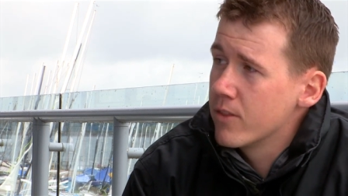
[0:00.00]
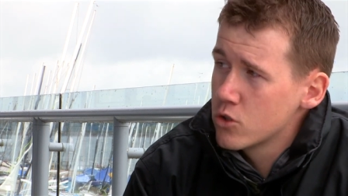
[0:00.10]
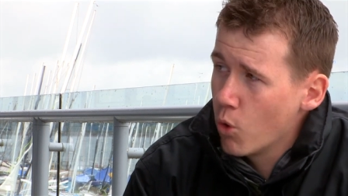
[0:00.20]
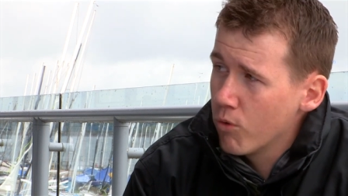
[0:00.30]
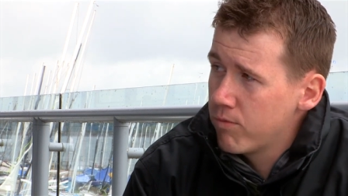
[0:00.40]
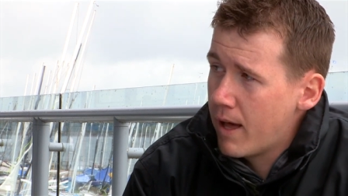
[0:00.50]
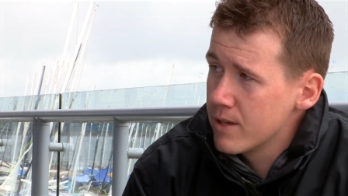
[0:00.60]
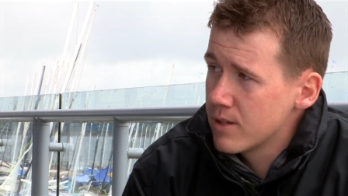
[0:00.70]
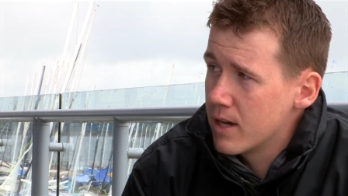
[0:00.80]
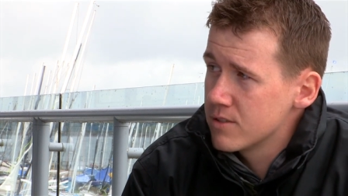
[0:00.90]
and the total fly
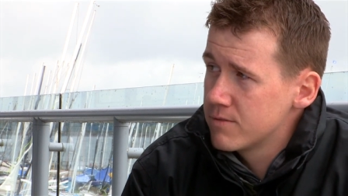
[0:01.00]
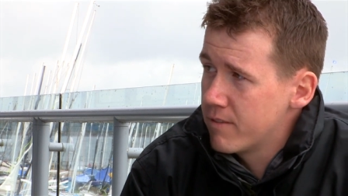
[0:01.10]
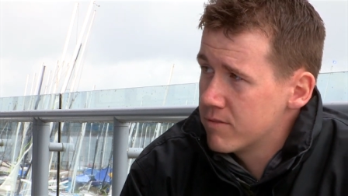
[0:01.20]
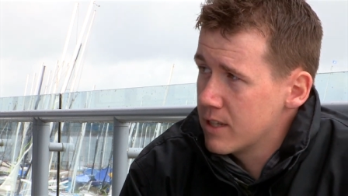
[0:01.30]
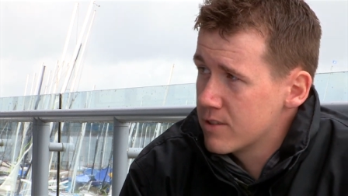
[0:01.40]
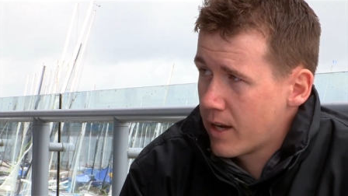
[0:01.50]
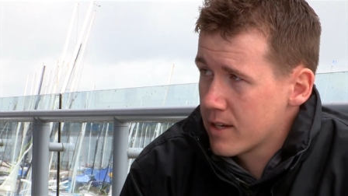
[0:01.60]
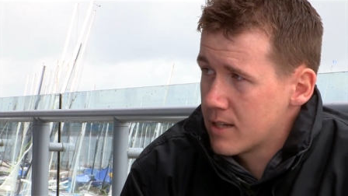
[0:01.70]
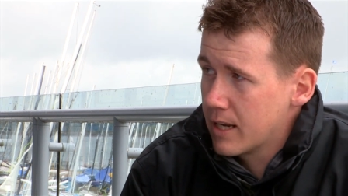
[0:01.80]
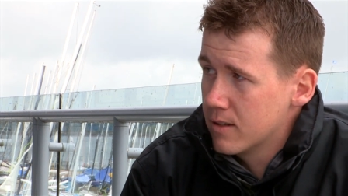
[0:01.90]
size is
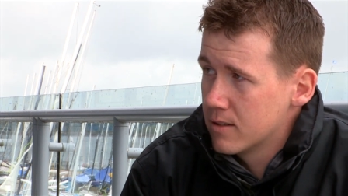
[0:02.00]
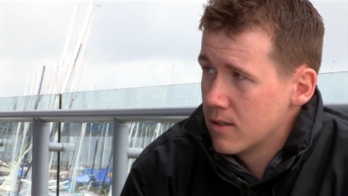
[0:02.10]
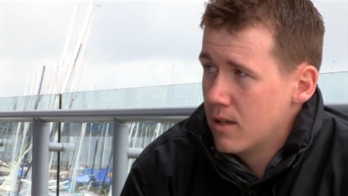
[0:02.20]
15/16.